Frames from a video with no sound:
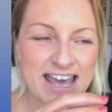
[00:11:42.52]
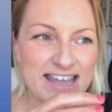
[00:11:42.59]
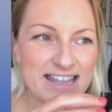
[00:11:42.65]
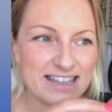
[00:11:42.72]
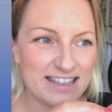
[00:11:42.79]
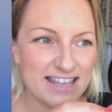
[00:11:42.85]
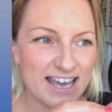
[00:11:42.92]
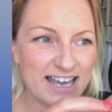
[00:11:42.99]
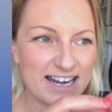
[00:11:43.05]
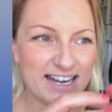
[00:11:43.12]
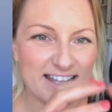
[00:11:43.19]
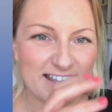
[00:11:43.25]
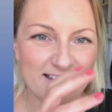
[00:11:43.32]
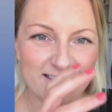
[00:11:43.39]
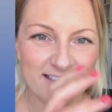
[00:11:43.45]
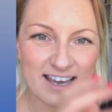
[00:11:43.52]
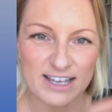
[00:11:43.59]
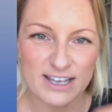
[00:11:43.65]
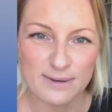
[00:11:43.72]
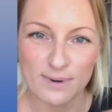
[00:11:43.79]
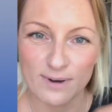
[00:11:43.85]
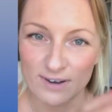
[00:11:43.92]
then there
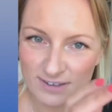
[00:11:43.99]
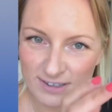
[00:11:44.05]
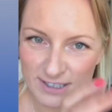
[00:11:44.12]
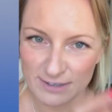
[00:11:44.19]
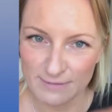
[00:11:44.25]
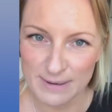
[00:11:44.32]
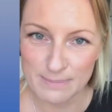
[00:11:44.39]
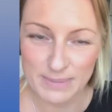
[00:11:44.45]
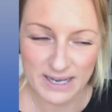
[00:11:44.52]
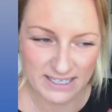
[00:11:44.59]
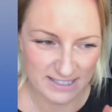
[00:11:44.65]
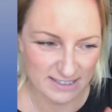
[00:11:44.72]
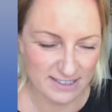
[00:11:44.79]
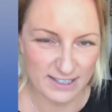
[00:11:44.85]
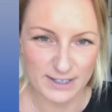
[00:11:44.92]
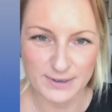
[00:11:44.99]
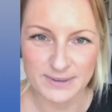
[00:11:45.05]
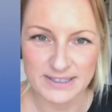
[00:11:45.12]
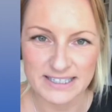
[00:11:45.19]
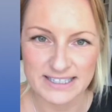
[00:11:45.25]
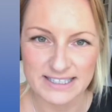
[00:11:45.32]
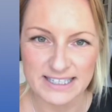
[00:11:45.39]
you are. You're in bed, you're going
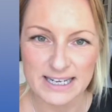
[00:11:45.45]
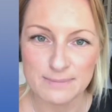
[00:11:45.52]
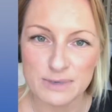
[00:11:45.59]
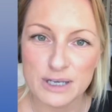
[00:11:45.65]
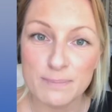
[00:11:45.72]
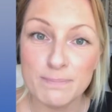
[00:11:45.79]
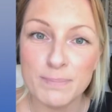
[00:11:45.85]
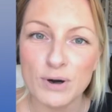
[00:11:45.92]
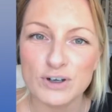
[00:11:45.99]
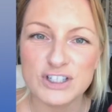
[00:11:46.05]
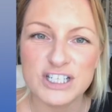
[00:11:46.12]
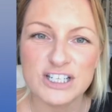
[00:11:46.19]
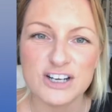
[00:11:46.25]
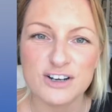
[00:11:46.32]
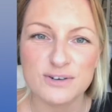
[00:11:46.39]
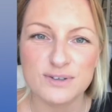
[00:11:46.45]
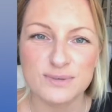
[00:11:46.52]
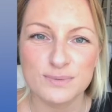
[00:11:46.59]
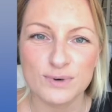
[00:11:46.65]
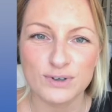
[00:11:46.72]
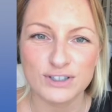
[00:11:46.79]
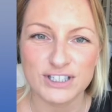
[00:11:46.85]
to sleep. Your body knows
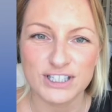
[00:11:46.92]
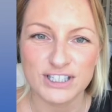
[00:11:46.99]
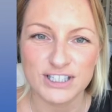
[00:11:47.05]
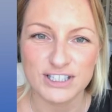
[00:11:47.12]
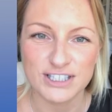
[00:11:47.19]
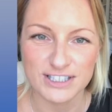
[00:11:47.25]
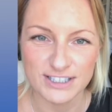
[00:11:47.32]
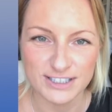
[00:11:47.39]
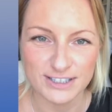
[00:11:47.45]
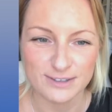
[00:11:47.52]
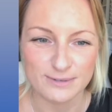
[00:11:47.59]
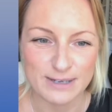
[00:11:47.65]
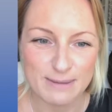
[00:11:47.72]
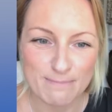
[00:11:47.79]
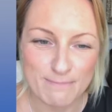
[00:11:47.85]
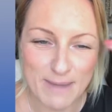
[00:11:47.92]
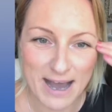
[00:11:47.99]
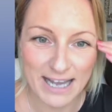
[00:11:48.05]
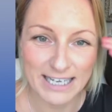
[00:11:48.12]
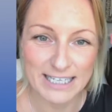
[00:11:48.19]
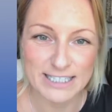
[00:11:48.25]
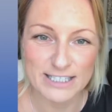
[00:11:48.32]
what to do. Your
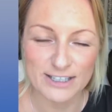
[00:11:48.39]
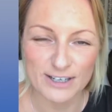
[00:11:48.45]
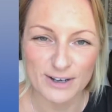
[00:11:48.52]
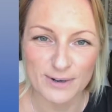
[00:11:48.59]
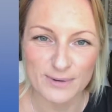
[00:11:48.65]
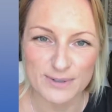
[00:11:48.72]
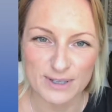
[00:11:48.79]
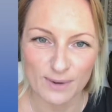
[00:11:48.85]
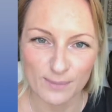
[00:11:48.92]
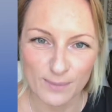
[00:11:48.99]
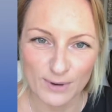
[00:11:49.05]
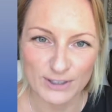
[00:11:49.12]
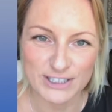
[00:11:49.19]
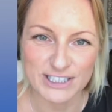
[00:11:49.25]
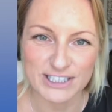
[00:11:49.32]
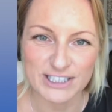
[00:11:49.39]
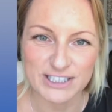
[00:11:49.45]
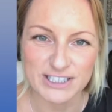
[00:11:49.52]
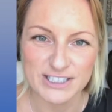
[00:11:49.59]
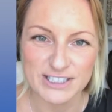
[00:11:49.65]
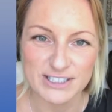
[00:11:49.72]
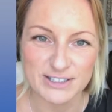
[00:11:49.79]
mind knows what to
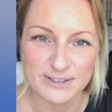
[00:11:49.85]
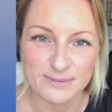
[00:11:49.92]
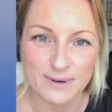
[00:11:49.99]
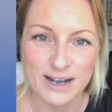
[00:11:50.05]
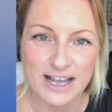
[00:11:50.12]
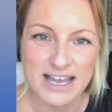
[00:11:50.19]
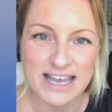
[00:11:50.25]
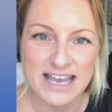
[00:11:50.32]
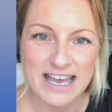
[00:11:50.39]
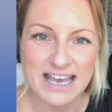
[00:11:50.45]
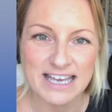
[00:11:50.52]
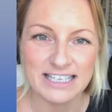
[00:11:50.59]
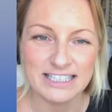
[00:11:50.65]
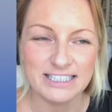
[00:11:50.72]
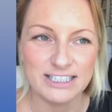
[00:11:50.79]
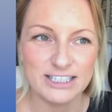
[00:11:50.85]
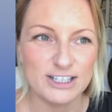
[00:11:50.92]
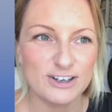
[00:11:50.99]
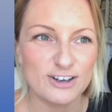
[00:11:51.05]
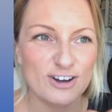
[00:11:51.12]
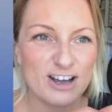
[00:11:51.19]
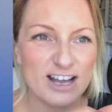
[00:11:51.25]
do. You're
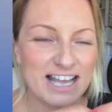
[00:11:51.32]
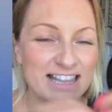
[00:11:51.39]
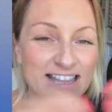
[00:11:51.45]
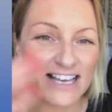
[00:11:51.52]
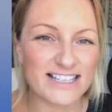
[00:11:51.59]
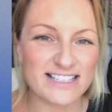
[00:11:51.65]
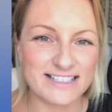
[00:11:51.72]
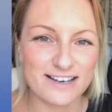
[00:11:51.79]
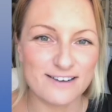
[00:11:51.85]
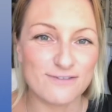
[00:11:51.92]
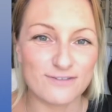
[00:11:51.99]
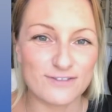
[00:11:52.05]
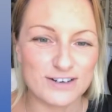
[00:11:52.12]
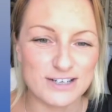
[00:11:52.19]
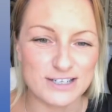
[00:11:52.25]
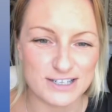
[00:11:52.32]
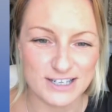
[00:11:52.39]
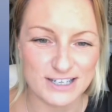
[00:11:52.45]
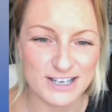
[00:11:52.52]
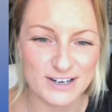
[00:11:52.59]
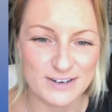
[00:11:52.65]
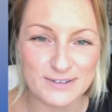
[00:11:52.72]
not, and that's different.
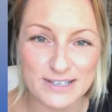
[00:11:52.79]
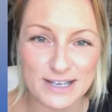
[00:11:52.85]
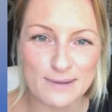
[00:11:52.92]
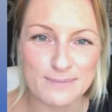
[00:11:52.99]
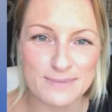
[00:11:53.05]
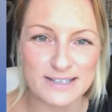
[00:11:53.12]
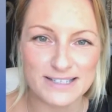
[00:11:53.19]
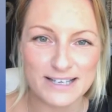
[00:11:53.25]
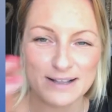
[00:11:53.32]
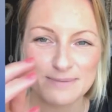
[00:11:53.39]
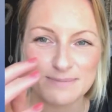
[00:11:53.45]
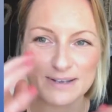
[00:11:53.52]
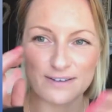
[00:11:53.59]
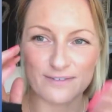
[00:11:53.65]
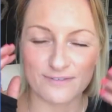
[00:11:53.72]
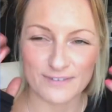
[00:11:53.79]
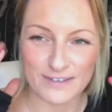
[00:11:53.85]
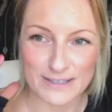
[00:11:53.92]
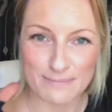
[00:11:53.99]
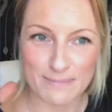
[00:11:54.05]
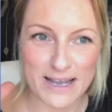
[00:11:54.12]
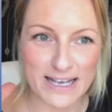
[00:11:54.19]
You know, tell me if
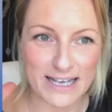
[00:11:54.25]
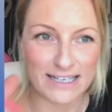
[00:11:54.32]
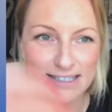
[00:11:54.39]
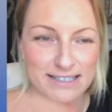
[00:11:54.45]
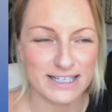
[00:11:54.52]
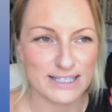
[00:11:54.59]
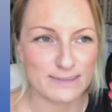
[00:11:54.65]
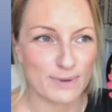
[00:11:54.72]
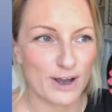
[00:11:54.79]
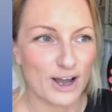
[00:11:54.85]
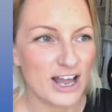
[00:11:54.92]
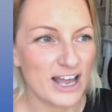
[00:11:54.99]
it's making sense, but